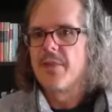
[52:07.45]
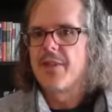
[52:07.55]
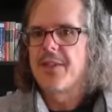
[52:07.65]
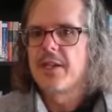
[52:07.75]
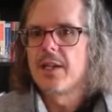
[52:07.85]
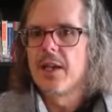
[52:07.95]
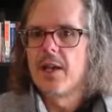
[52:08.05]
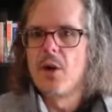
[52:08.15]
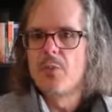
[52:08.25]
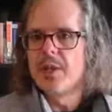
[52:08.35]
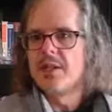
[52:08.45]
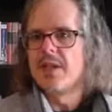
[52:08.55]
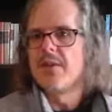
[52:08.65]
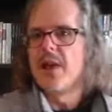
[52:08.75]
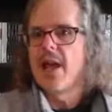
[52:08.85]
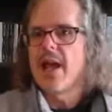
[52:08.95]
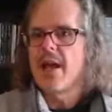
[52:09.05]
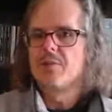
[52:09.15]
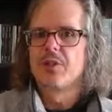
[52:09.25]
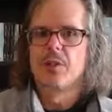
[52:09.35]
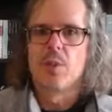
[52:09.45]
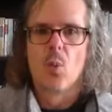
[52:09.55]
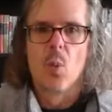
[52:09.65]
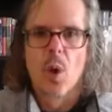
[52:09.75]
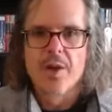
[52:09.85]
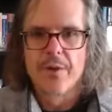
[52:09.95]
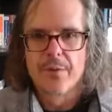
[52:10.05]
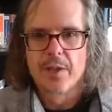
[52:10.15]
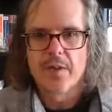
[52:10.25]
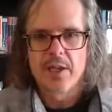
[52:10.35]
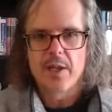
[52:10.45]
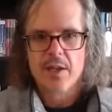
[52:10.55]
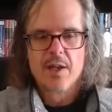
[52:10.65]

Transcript: I think uh, I hope you guys have an absolutely wonderful evening.